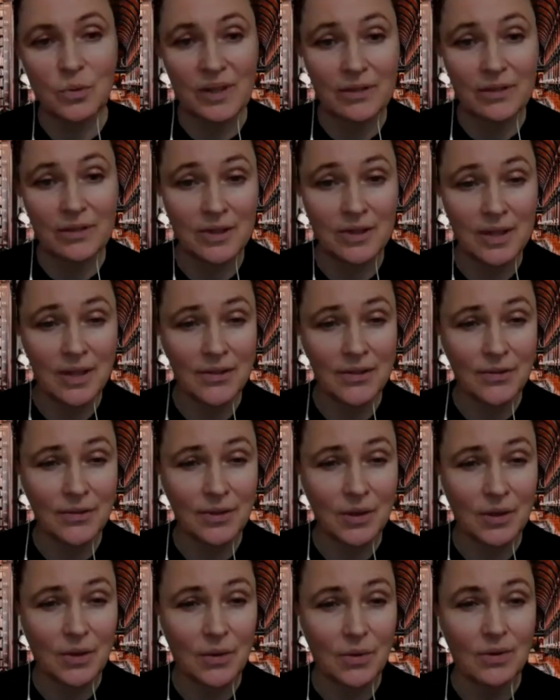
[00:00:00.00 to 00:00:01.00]
20
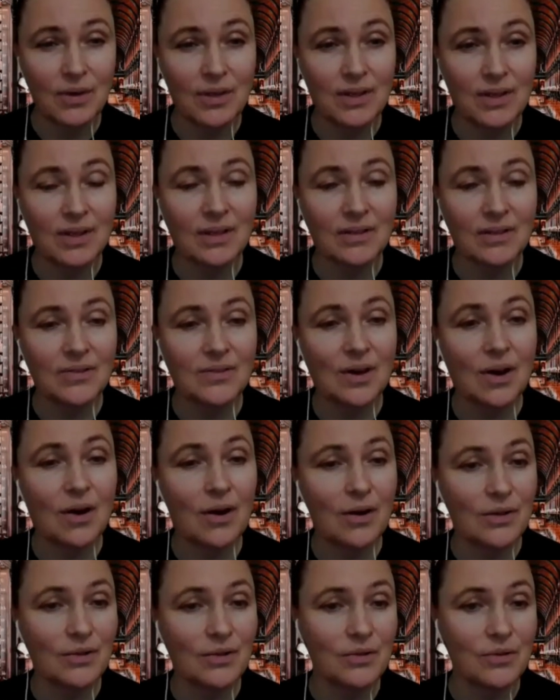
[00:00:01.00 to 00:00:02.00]
years ago, it's
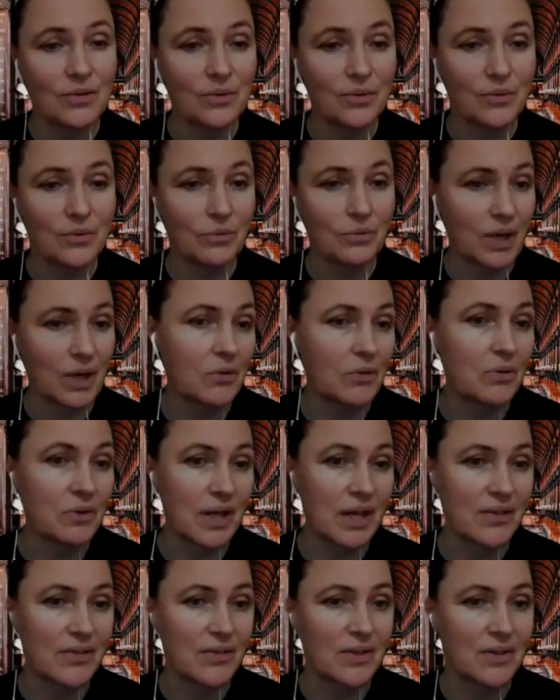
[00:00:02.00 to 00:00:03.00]
hard to
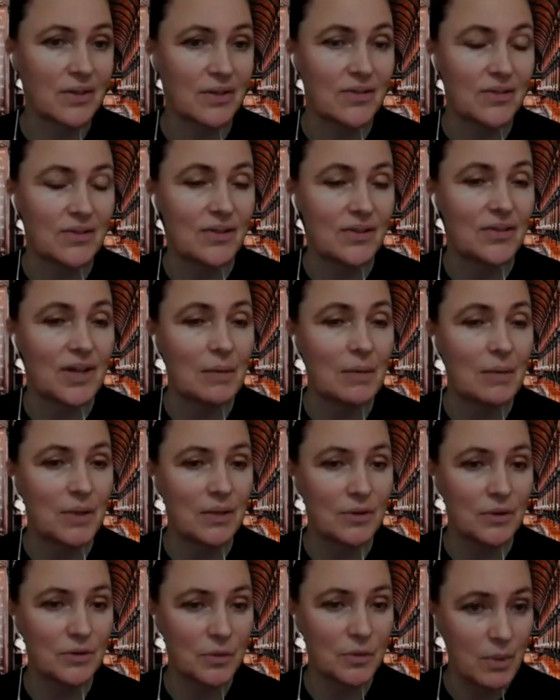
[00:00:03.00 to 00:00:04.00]
recognize it's the same.
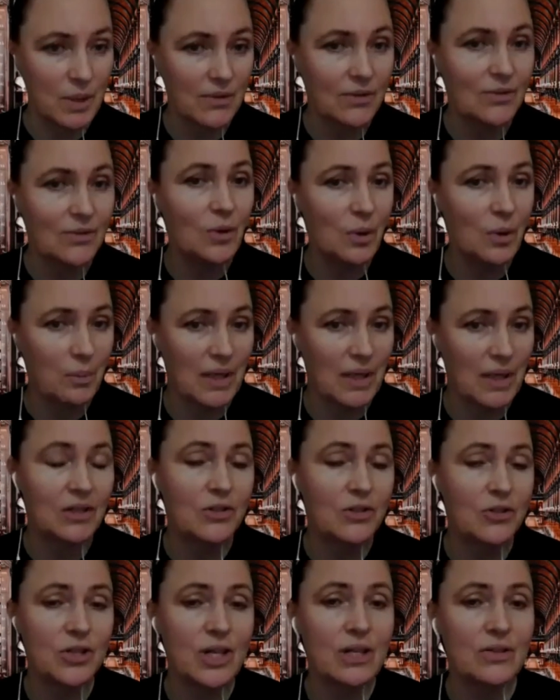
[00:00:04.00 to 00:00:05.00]
There has been so
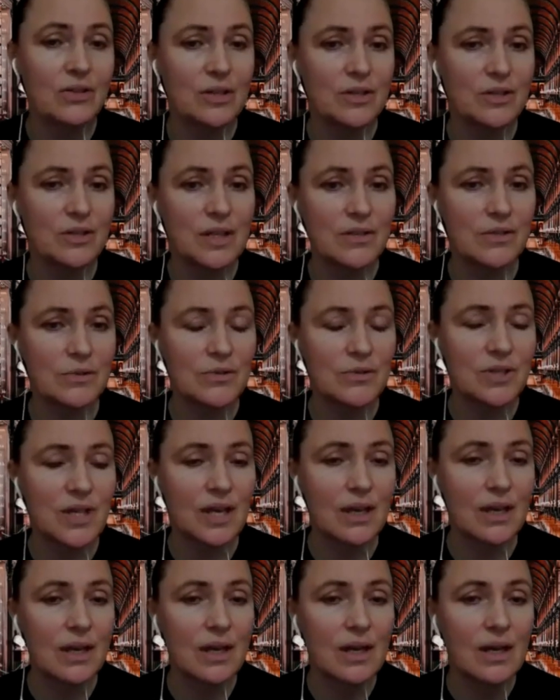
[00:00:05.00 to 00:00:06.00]
many changes, as you
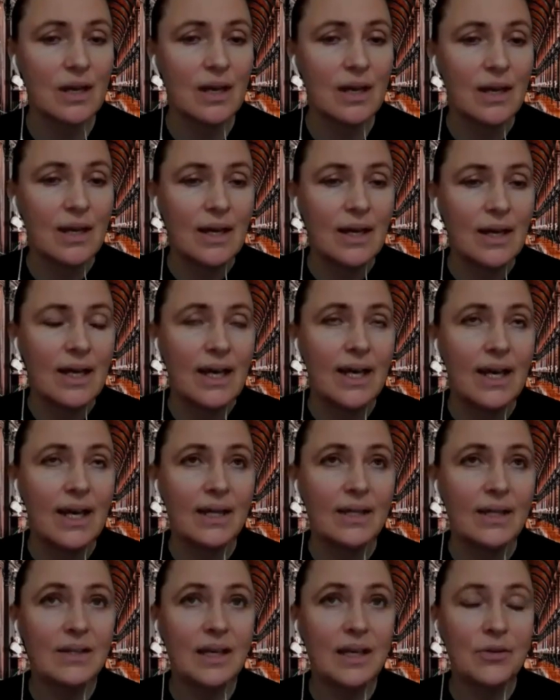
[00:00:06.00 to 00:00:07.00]
say.
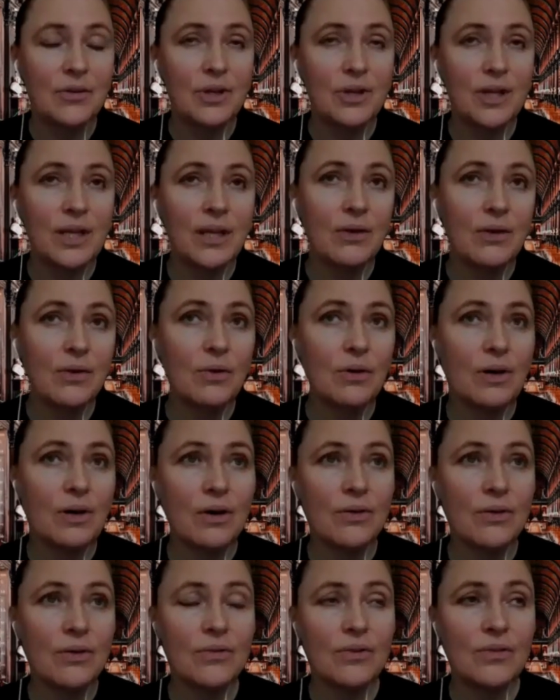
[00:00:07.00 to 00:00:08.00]
And I think
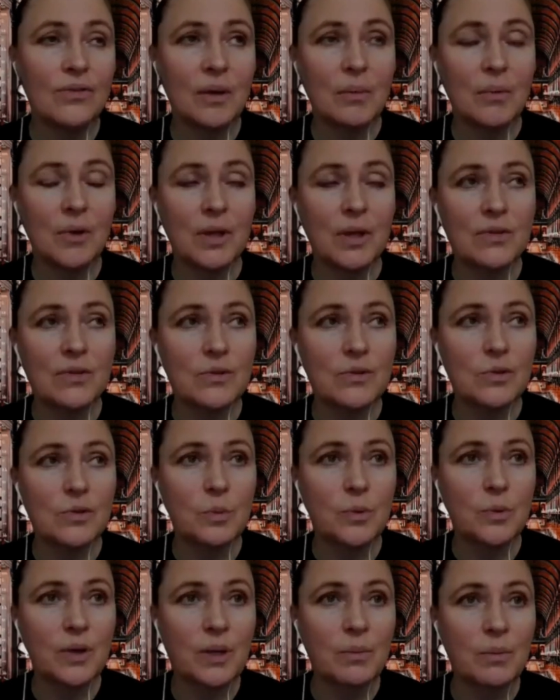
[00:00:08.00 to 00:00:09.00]
you're onto something
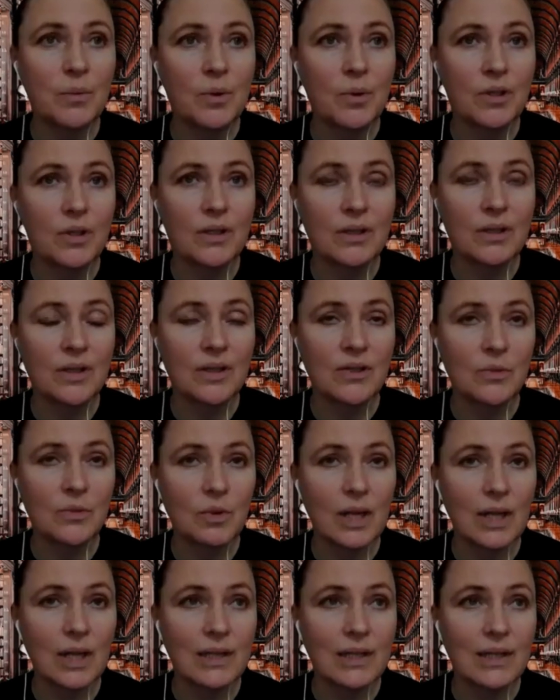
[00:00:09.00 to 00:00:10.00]
super important as
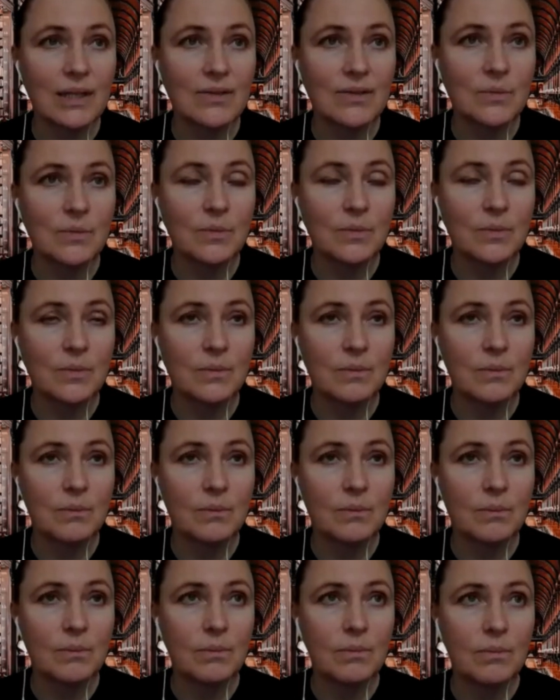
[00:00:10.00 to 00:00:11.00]
well, that
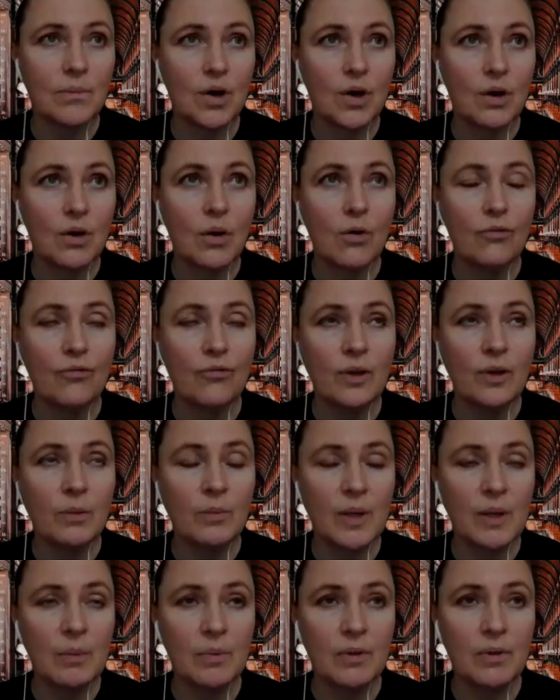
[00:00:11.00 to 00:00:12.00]

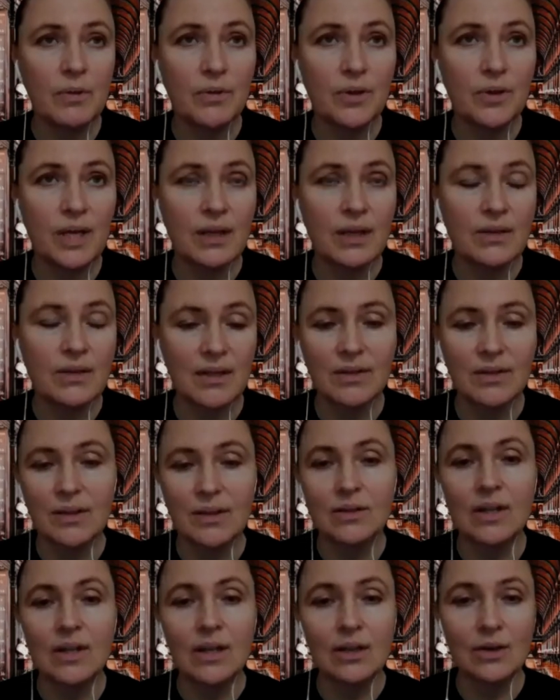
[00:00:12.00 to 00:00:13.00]
often people think that
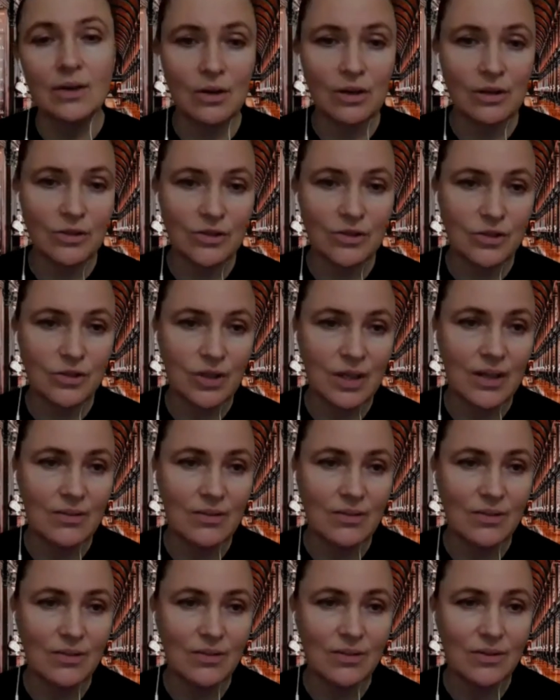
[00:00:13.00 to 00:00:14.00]
the technology
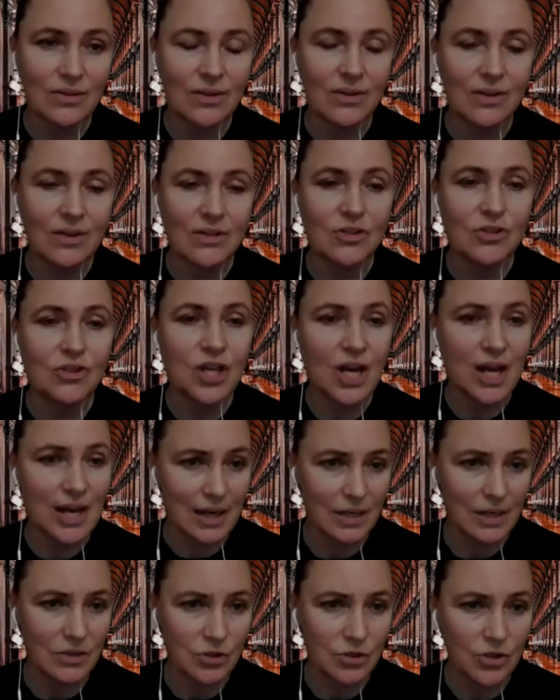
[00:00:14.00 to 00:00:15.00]
is the
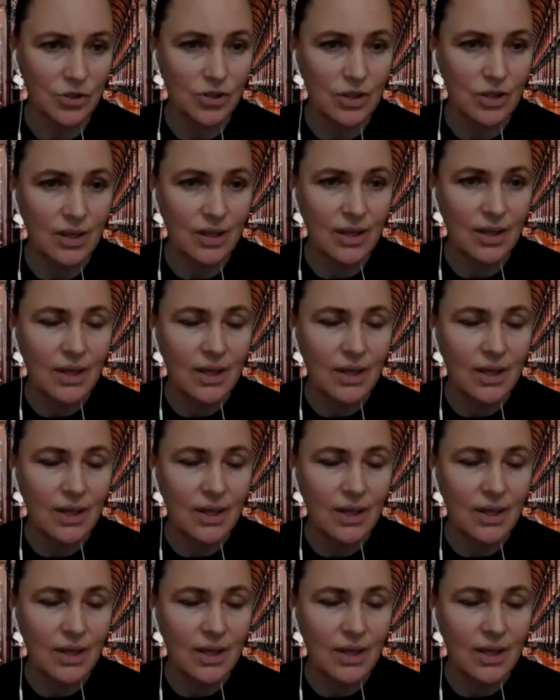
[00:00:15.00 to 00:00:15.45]
challenge.